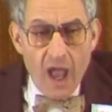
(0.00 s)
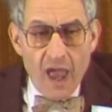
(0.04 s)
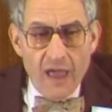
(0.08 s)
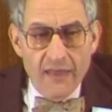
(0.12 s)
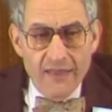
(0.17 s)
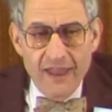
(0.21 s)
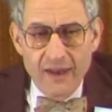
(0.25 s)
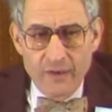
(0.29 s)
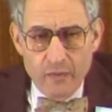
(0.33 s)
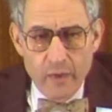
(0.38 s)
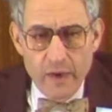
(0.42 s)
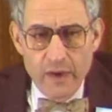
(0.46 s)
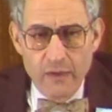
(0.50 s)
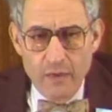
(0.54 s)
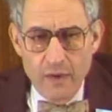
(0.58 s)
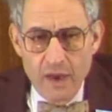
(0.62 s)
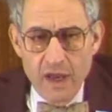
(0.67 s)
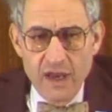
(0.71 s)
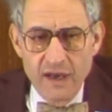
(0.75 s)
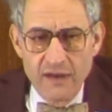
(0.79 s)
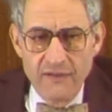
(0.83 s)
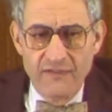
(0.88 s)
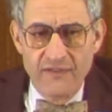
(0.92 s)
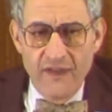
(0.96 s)
that we
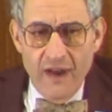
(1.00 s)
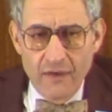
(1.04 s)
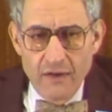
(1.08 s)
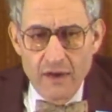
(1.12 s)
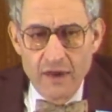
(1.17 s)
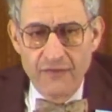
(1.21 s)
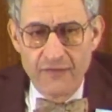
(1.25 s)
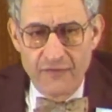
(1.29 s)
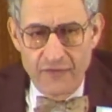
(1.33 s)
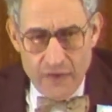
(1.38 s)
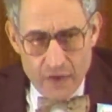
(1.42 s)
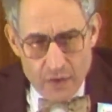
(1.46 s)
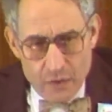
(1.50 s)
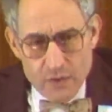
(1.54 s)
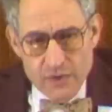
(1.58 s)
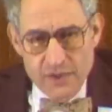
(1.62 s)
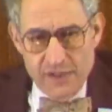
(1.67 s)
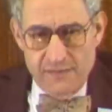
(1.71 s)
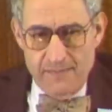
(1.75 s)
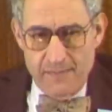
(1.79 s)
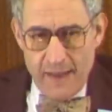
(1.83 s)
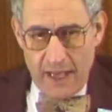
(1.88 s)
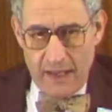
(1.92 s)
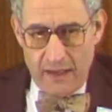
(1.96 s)
read very few
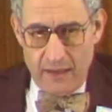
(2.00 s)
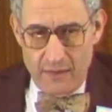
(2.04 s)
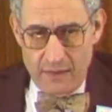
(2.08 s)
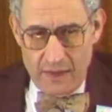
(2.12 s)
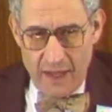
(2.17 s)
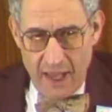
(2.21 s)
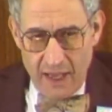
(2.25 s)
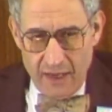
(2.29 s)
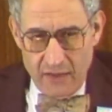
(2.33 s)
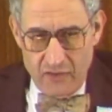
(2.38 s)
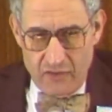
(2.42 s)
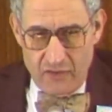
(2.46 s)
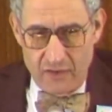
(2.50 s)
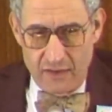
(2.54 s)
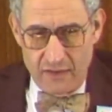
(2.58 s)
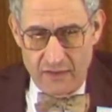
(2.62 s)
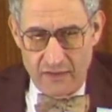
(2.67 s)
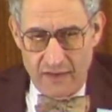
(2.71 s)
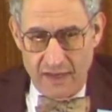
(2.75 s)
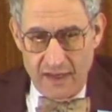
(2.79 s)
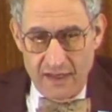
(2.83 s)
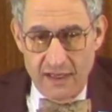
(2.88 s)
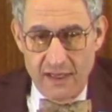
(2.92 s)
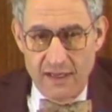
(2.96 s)
speculations
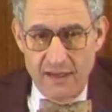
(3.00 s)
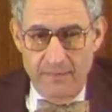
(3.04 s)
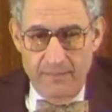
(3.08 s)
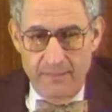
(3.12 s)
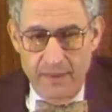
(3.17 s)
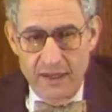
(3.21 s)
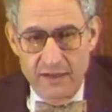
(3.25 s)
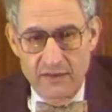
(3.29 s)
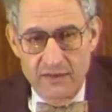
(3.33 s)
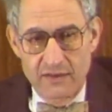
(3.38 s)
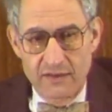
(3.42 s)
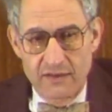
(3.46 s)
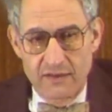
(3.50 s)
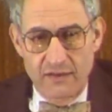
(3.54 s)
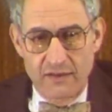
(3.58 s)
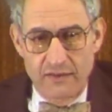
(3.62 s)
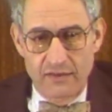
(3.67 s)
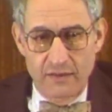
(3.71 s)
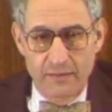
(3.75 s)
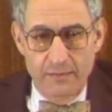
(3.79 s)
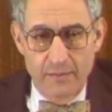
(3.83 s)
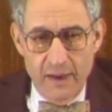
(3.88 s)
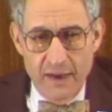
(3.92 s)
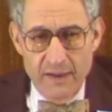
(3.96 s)
in the opinions of the
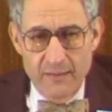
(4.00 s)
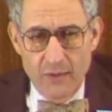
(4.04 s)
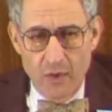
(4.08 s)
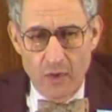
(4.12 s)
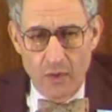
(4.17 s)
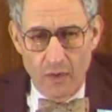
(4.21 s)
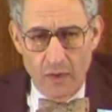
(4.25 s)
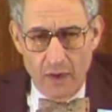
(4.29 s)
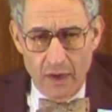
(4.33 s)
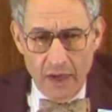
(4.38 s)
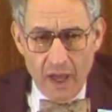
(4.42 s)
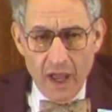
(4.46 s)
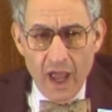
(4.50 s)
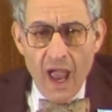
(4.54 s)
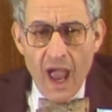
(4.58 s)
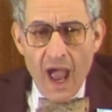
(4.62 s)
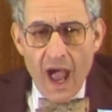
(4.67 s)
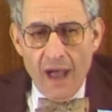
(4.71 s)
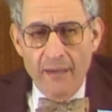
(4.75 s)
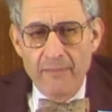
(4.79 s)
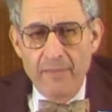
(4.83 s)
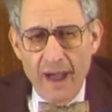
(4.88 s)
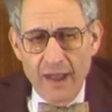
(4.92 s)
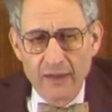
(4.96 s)
Supreme Court
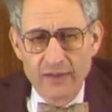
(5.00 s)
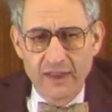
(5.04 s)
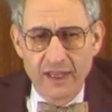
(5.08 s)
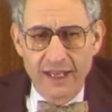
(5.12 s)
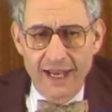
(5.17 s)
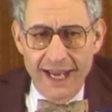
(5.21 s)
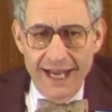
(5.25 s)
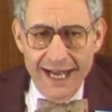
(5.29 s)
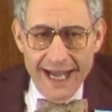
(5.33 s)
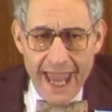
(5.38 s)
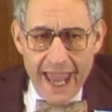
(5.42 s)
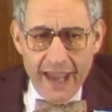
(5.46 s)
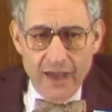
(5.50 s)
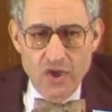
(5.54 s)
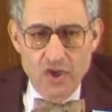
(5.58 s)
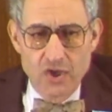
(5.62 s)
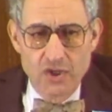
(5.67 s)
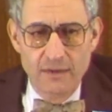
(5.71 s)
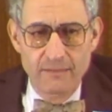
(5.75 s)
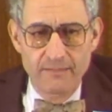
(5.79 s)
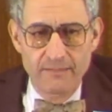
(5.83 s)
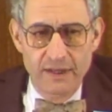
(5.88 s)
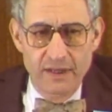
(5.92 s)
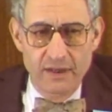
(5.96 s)
about the
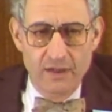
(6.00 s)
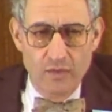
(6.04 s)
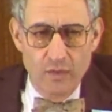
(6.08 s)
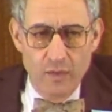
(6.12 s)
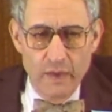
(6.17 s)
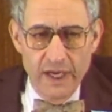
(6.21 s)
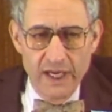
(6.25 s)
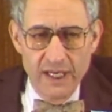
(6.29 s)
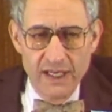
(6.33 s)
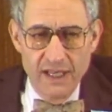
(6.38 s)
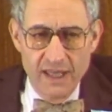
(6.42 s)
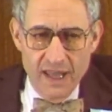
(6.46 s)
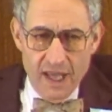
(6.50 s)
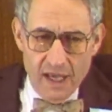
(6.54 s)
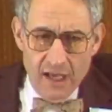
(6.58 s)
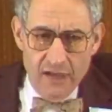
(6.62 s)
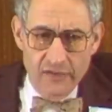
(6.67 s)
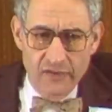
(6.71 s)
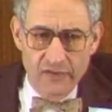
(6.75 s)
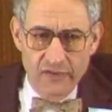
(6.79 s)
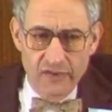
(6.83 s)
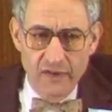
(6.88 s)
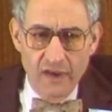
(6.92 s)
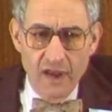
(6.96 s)
connection between
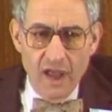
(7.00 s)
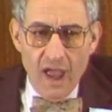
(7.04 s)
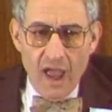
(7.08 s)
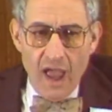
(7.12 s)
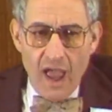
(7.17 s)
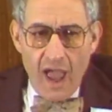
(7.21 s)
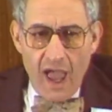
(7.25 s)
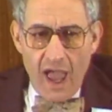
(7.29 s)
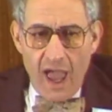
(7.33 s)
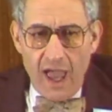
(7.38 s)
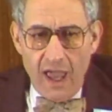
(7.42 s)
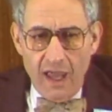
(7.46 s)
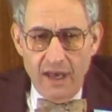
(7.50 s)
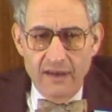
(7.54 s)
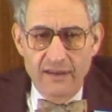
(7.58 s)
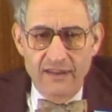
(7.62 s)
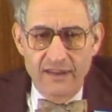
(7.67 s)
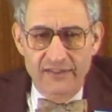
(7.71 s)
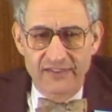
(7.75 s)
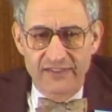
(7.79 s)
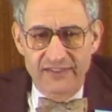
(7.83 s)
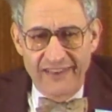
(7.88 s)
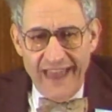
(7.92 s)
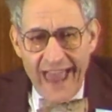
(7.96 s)
this and the
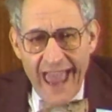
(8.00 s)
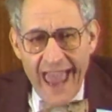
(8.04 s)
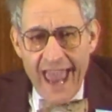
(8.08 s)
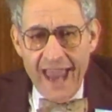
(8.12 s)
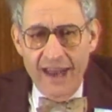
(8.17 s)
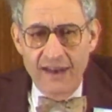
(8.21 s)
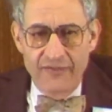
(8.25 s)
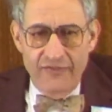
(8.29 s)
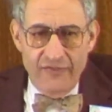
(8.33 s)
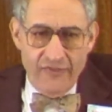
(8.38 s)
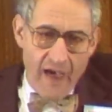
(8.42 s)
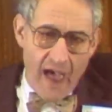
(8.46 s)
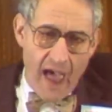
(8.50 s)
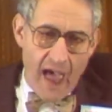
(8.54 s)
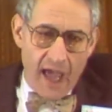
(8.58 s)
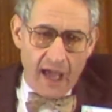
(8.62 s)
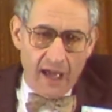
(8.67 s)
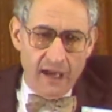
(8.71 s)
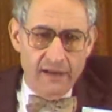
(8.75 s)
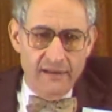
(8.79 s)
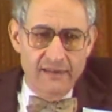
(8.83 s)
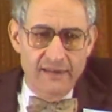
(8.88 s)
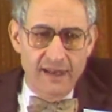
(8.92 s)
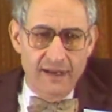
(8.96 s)
sad
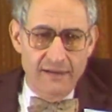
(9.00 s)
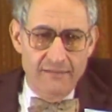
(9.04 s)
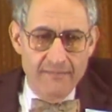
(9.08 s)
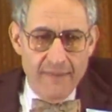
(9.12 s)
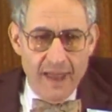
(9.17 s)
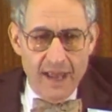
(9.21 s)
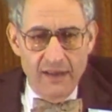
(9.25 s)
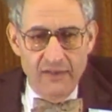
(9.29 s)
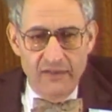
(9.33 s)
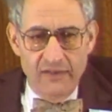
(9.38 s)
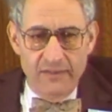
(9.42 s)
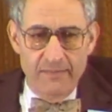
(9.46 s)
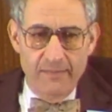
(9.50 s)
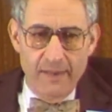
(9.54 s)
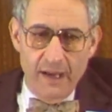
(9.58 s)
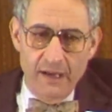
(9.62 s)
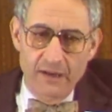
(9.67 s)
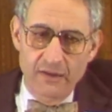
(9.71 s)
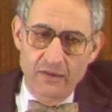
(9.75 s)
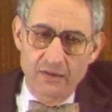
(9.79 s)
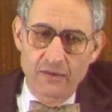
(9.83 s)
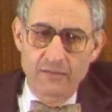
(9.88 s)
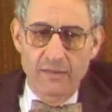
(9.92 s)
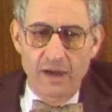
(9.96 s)
fact that men
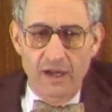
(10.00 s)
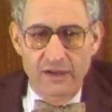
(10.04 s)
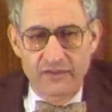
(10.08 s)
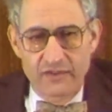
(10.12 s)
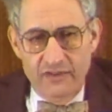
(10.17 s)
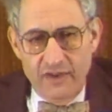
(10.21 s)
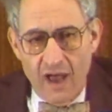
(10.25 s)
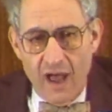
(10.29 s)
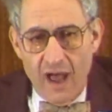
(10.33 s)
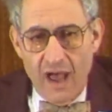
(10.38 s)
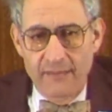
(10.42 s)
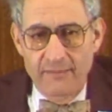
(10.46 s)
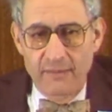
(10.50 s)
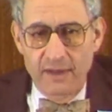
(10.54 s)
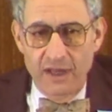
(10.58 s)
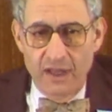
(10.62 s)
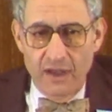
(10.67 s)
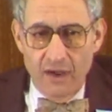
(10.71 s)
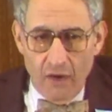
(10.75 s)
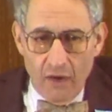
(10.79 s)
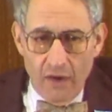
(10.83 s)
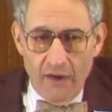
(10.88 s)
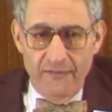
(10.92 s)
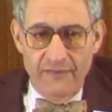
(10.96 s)
spend too much time in the
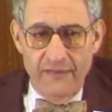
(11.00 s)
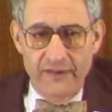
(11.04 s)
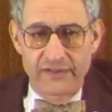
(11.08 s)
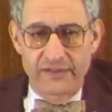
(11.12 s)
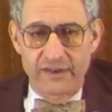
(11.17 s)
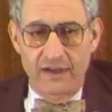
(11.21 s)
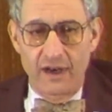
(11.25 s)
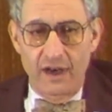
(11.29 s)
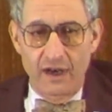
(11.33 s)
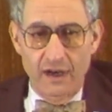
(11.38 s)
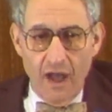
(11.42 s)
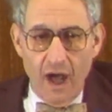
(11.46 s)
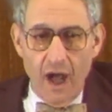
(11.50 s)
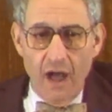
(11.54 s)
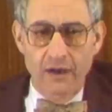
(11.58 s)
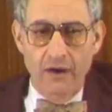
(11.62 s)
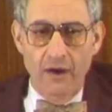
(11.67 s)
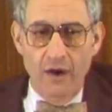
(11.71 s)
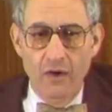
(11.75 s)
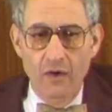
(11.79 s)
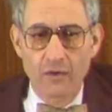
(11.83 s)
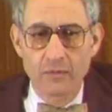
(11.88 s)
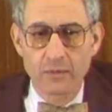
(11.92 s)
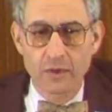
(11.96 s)
office and are not
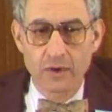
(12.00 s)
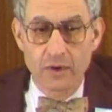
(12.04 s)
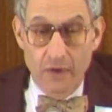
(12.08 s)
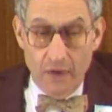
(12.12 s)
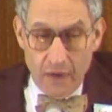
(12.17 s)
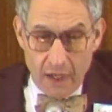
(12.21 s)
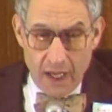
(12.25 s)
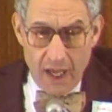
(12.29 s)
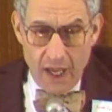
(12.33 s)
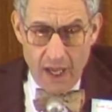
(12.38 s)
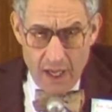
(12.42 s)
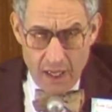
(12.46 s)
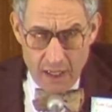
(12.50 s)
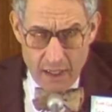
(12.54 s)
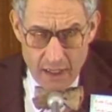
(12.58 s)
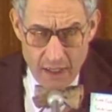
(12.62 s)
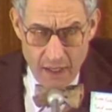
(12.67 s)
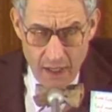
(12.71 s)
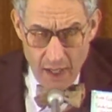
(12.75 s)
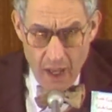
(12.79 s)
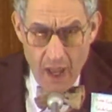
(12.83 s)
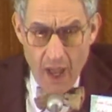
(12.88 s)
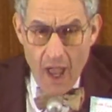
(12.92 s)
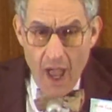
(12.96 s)
home cooking
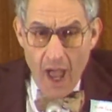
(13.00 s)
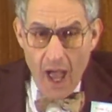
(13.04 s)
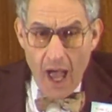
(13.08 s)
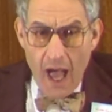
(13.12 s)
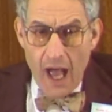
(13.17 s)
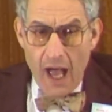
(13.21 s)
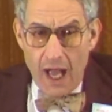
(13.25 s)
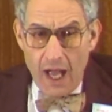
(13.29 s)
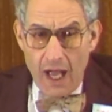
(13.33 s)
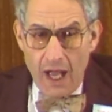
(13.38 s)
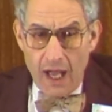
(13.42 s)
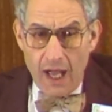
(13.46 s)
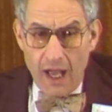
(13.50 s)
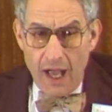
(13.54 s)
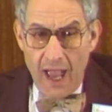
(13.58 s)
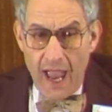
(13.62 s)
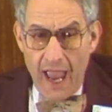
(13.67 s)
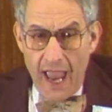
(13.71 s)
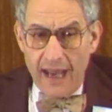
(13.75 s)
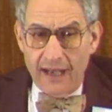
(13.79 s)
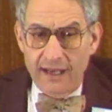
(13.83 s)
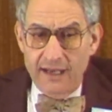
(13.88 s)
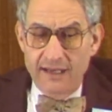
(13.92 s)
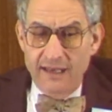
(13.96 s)

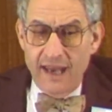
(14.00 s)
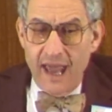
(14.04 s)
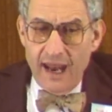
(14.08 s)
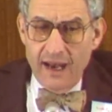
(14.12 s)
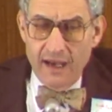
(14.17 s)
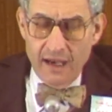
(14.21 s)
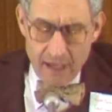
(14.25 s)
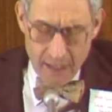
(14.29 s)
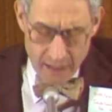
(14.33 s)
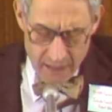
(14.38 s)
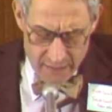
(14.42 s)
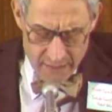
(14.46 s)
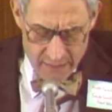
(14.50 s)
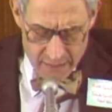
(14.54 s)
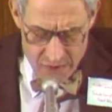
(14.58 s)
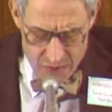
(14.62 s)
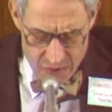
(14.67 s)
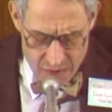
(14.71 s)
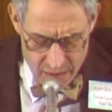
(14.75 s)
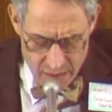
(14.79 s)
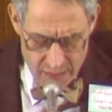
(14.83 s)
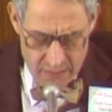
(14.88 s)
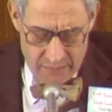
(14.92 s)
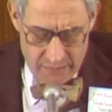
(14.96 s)
and tending the
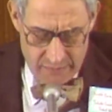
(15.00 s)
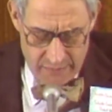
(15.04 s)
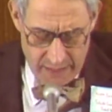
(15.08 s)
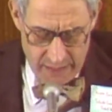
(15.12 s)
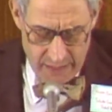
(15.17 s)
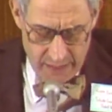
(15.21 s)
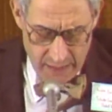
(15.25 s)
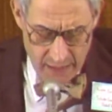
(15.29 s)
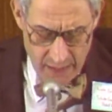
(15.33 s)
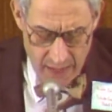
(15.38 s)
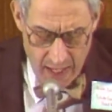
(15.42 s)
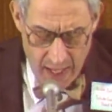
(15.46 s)
children.